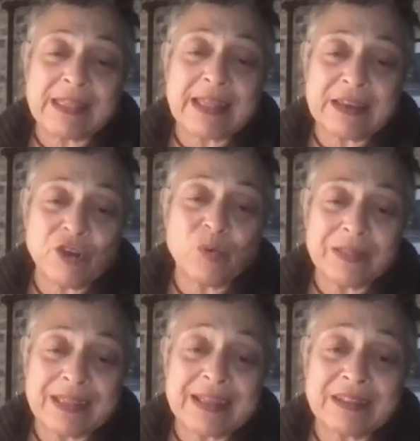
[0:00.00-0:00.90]
they know what
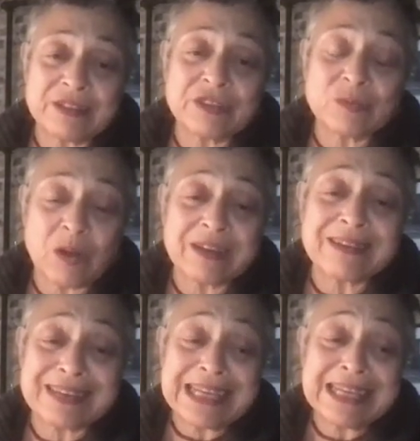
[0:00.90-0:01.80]
the elders want
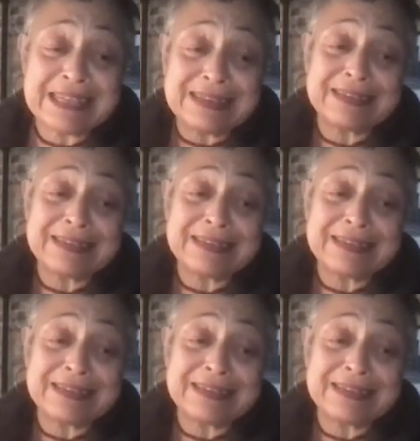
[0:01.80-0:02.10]
and need.